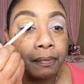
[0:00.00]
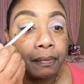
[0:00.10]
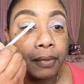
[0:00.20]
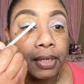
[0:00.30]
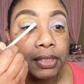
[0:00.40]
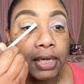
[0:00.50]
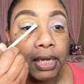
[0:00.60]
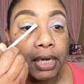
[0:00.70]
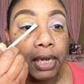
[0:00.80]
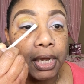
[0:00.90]
I take
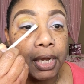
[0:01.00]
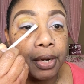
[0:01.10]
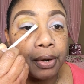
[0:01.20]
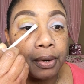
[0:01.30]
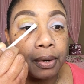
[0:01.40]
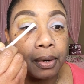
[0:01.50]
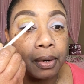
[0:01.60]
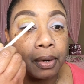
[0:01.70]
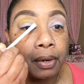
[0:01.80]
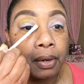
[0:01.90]
it here
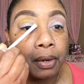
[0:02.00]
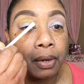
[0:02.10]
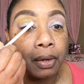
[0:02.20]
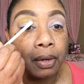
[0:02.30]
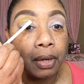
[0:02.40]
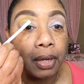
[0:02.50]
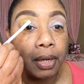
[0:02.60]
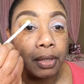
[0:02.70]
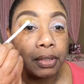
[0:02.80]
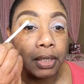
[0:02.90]

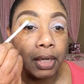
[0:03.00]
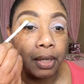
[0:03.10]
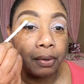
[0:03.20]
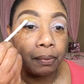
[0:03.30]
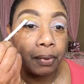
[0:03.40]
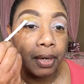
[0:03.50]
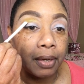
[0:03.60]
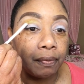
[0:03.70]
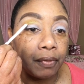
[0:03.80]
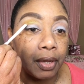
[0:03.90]
and take it
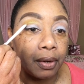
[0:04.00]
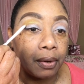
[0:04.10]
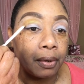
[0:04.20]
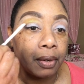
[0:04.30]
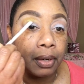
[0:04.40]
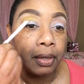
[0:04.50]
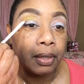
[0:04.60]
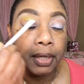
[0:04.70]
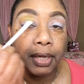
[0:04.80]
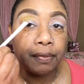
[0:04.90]
around there,
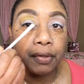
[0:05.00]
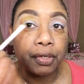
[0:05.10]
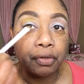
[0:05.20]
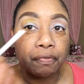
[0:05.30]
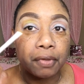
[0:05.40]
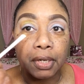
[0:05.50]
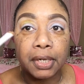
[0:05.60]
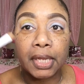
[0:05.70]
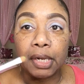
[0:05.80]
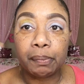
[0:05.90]
and then you fill it
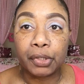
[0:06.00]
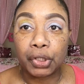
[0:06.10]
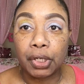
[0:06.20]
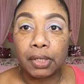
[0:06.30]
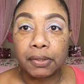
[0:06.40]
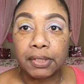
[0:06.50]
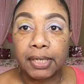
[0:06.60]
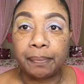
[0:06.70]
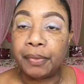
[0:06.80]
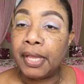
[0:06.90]
in and put your colors
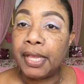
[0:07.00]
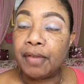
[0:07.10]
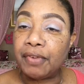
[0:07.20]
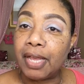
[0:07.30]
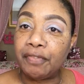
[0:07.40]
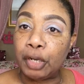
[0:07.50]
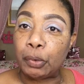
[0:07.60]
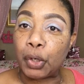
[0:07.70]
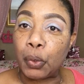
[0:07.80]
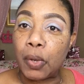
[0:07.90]
in. If you have any
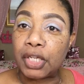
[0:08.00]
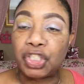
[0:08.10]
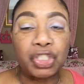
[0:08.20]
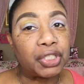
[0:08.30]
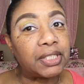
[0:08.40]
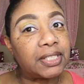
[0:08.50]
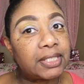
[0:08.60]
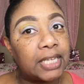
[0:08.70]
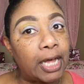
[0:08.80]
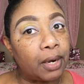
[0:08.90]
more questions,
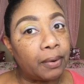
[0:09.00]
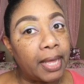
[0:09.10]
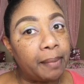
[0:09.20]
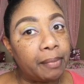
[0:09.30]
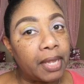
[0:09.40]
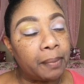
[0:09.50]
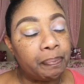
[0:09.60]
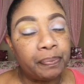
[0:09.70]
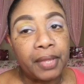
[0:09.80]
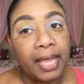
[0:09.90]
just holler at me,
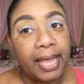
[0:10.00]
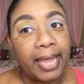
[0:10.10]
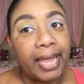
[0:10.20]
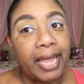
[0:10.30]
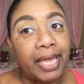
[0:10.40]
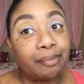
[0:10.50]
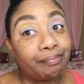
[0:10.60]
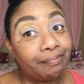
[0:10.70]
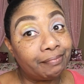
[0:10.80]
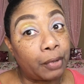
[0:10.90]

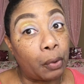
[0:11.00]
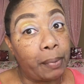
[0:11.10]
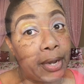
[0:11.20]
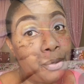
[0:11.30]
and hope it helps.